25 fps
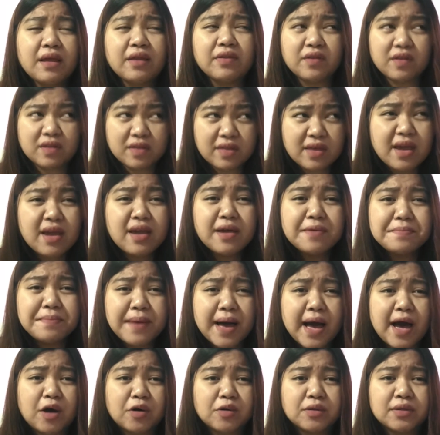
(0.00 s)
the thing
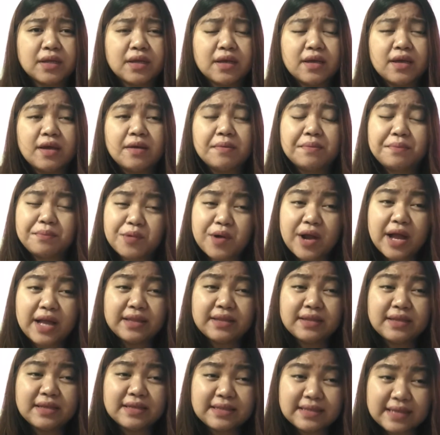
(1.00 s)
about
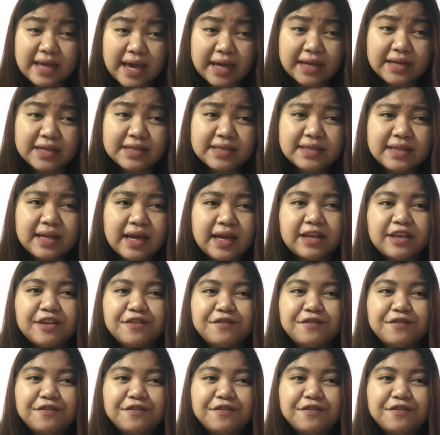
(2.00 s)
brand design is that